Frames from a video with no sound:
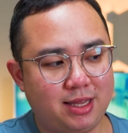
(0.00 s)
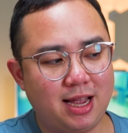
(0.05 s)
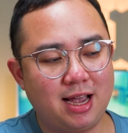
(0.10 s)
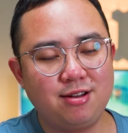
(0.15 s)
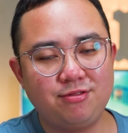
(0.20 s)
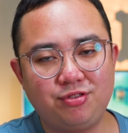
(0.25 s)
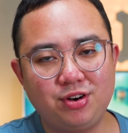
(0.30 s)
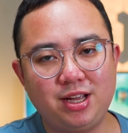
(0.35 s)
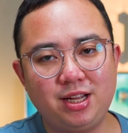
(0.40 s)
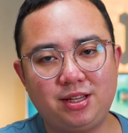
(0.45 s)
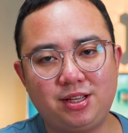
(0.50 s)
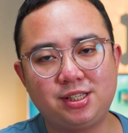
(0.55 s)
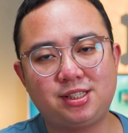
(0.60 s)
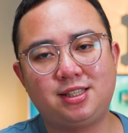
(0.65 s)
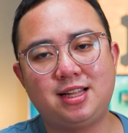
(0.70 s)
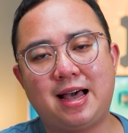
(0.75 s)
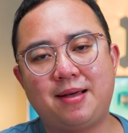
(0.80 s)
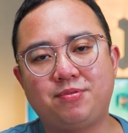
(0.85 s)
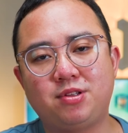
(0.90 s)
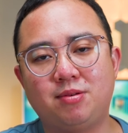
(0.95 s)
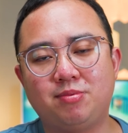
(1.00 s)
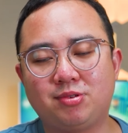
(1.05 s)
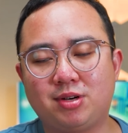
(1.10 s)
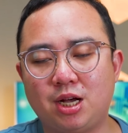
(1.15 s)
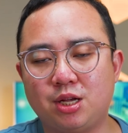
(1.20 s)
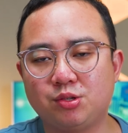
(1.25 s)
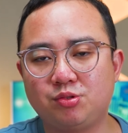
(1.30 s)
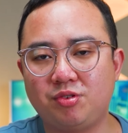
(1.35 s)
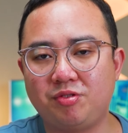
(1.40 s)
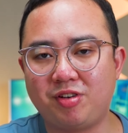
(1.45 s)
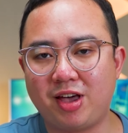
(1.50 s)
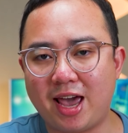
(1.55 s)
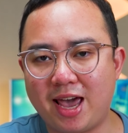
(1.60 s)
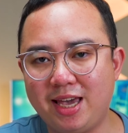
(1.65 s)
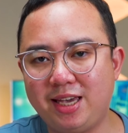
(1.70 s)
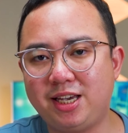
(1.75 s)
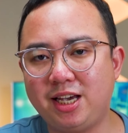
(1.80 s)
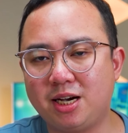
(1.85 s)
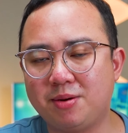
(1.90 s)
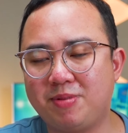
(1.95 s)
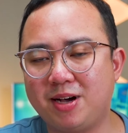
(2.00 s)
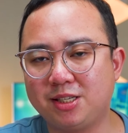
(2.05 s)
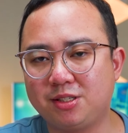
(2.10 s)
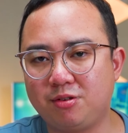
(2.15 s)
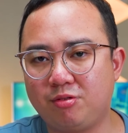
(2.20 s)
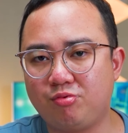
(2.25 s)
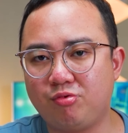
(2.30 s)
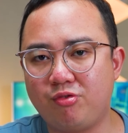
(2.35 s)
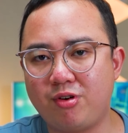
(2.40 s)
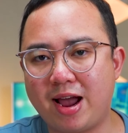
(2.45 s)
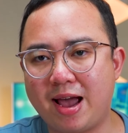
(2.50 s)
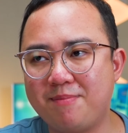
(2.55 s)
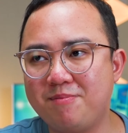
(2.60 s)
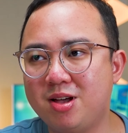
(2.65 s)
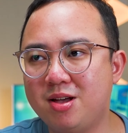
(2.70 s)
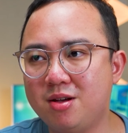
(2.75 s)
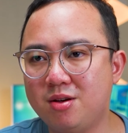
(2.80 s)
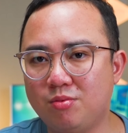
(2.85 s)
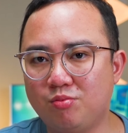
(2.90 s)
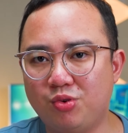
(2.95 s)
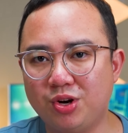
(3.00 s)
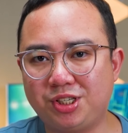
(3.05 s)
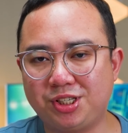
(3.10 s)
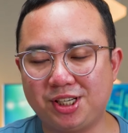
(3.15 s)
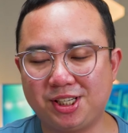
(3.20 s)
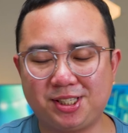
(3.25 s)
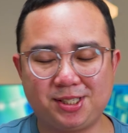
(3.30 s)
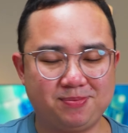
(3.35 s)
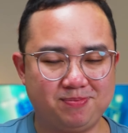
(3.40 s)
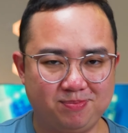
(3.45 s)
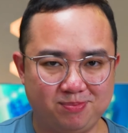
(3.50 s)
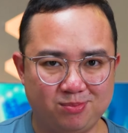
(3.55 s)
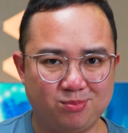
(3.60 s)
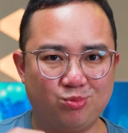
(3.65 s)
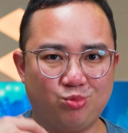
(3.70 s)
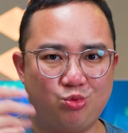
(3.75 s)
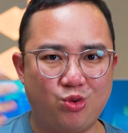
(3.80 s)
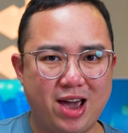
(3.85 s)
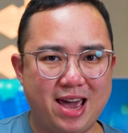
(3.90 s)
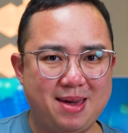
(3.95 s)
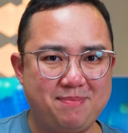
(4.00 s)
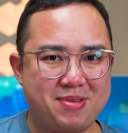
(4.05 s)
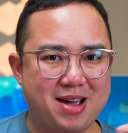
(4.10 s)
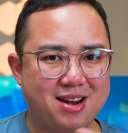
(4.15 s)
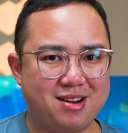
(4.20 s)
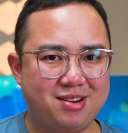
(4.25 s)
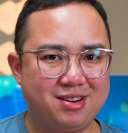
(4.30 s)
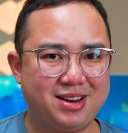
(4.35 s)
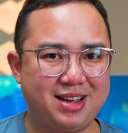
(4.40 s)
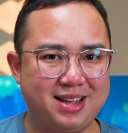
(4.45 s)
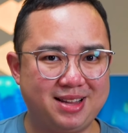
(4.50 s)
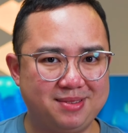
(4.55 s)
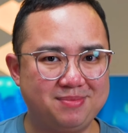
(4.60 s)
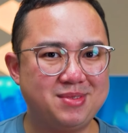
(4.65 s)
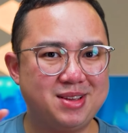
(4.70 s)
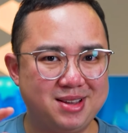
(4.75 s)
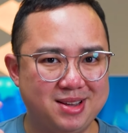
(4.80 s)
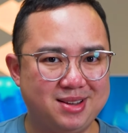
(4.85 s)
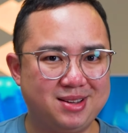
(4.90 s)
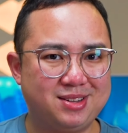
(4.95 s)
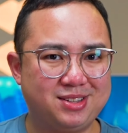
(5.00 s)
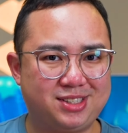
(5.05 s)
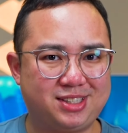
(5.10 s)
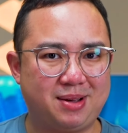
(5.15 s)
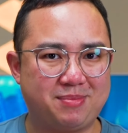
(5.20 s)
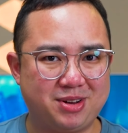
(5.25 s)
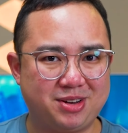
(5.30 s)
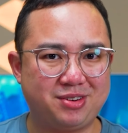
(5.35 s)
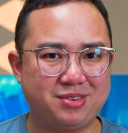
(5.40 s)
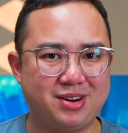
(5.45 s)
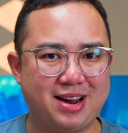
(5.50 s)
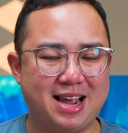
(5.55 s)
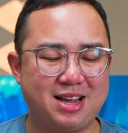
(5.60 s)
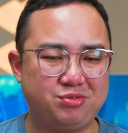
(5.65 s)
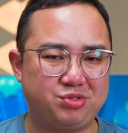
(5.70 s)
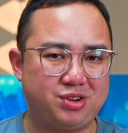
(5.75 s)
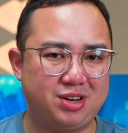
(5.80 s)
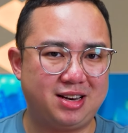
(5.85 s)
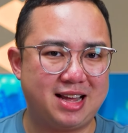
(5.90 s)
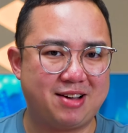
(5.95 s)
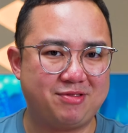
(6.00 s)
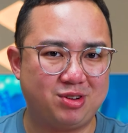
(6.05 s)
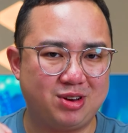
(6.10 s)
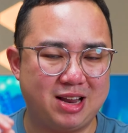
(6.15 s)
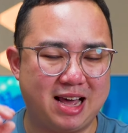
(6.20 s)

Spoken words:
thankfully this laptop comes with 8GB of RAM, which is way better than some other entry-level